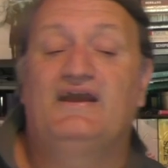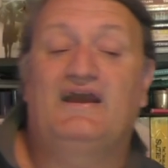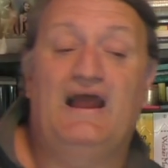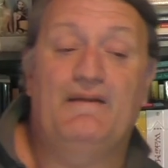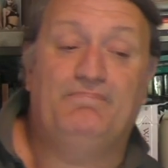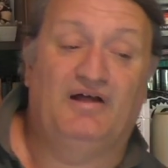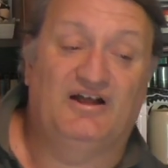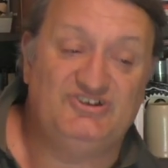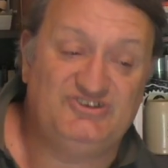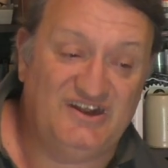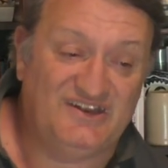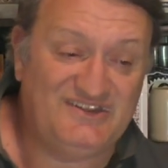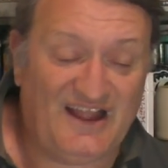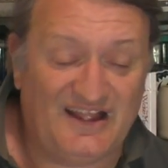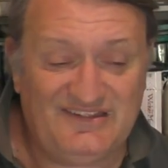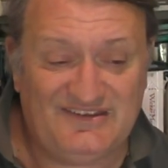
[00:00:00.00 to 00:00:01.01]
Cate Blanchett has
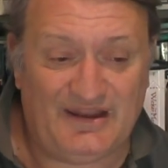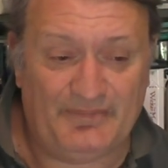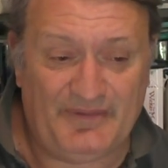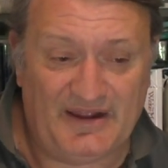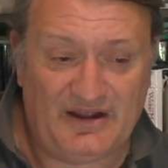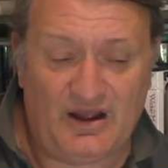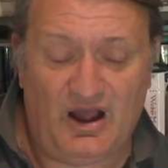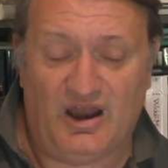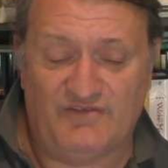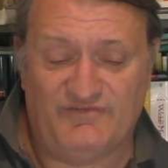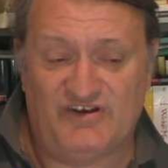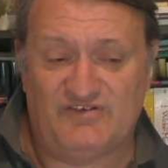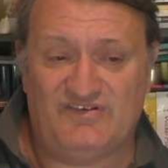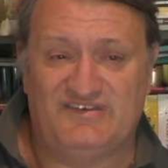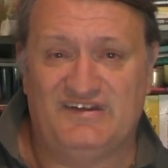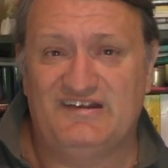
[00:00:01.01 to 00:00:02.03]
done something kind of
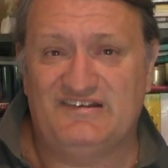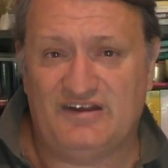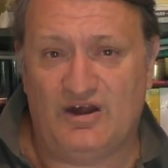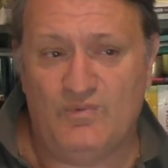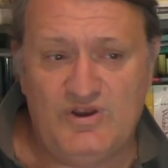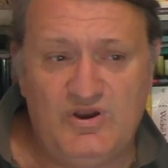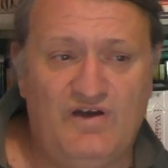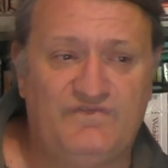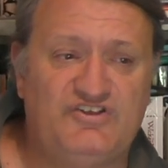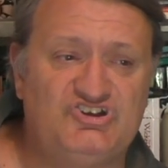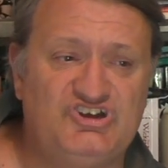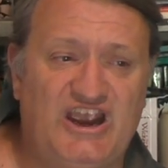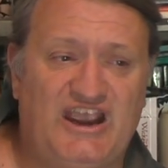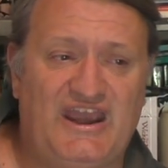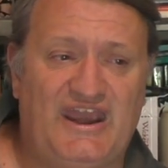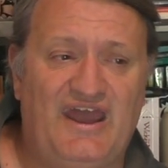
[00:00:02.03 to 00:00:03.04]
interesting. So we do have to
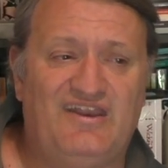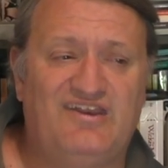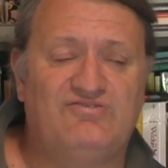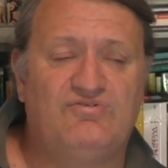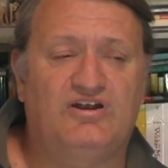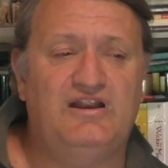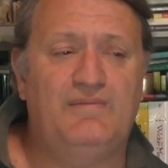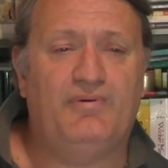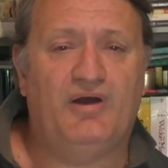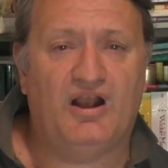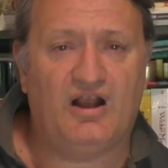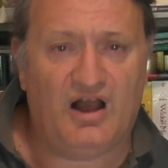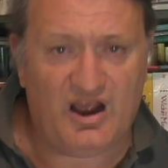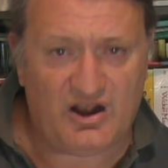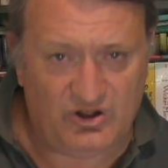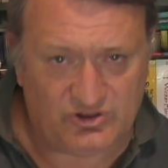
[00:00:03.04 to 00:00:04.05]
check it out. It's directed by a
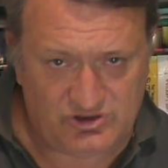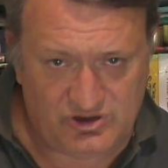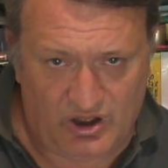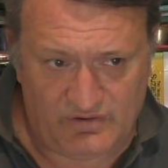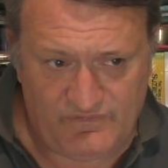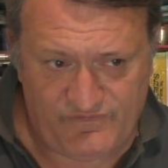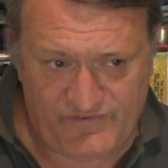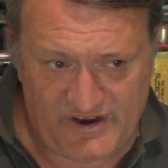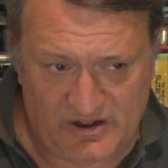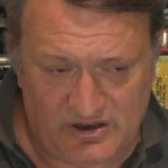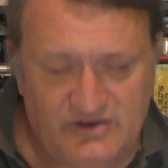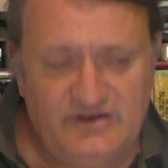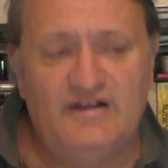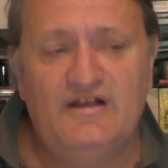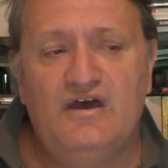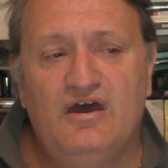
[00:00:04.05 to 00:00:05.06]
guy called Todd
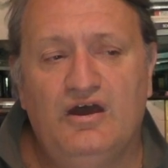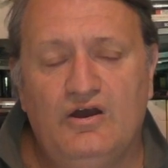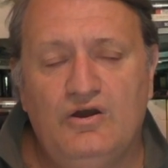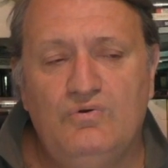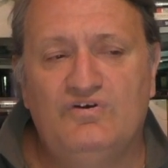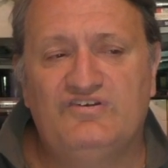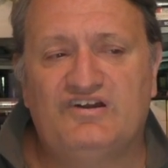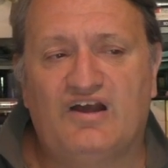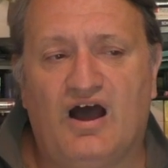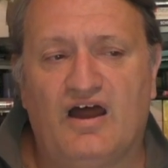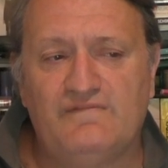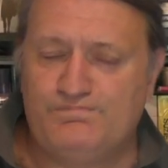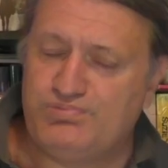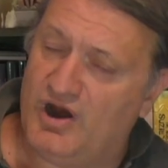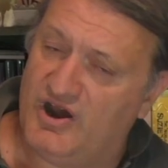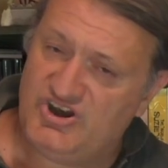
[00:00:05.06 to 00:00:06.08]
Field, who was a kind
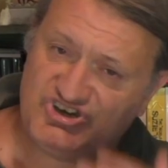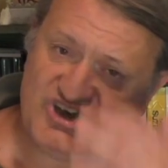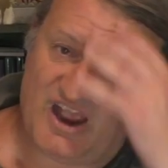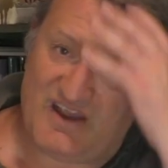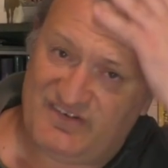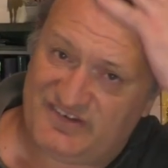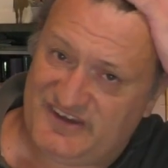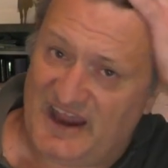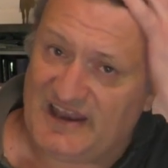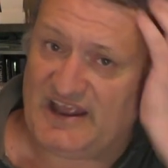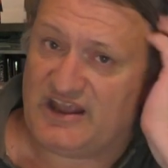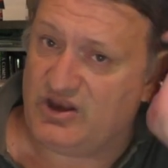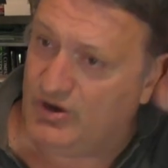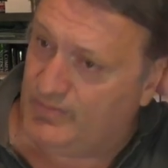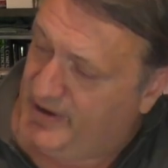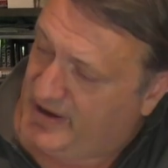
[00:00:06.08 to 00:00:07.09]
of protege of Stanley
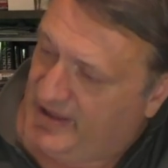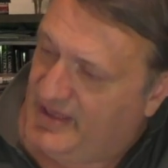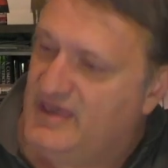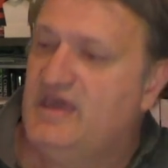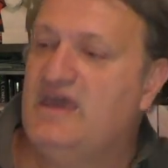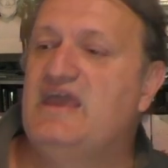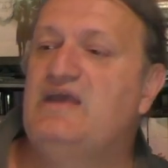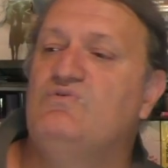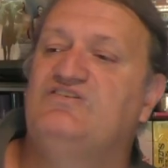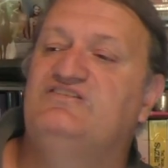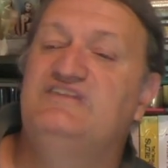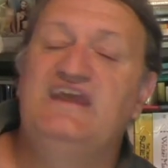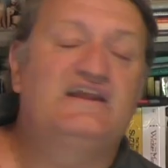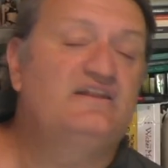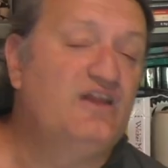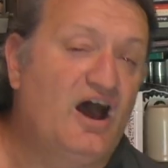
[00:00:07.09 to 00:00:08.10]
Kubrick. He was
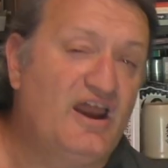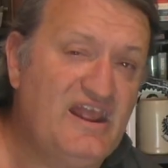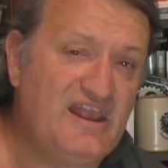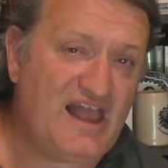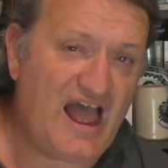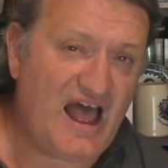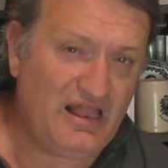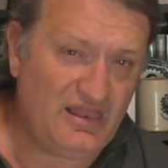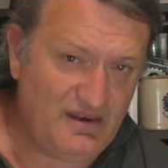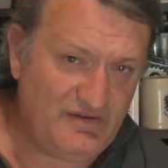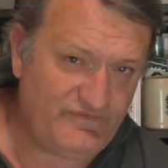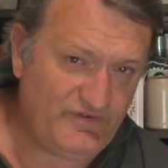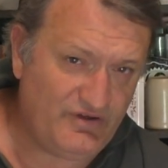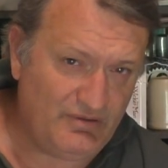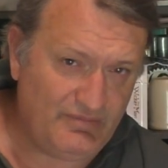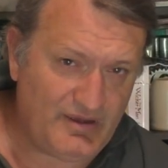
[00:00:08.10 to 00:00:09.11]
Nick Nightingale in the
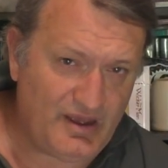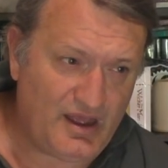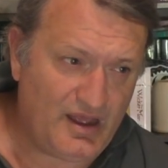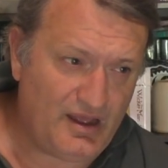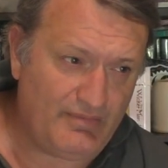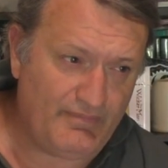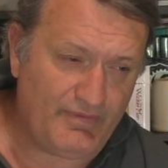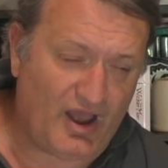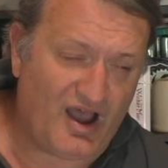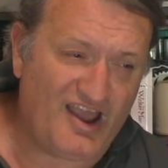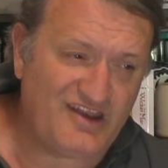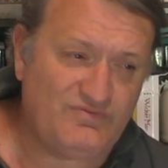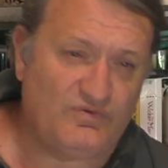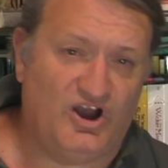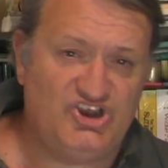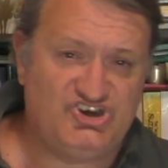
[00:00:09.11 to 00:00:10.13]
film um,
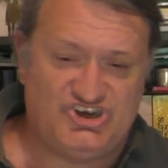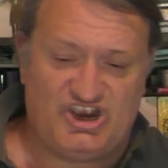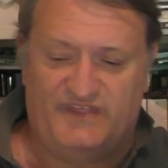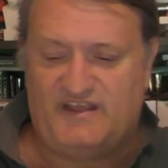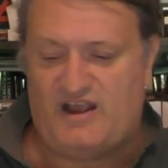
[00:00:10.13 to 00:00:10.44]
Eyes Wide Shut.